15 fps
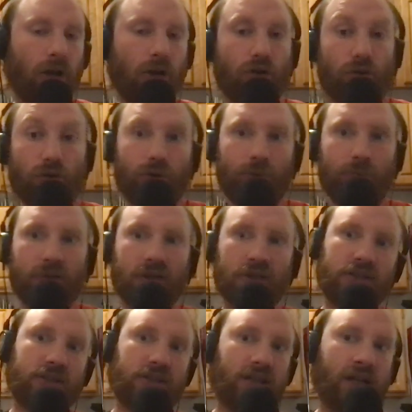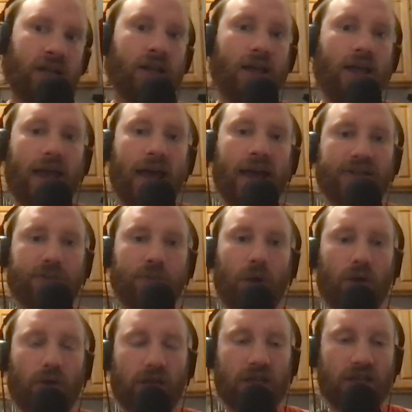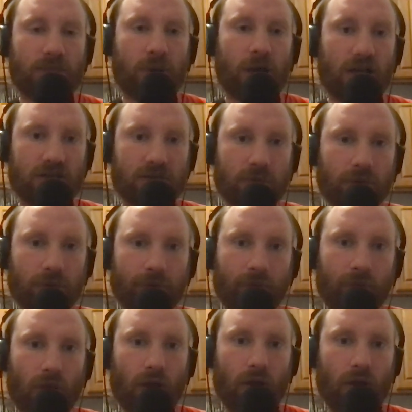group is as wealthy as possible.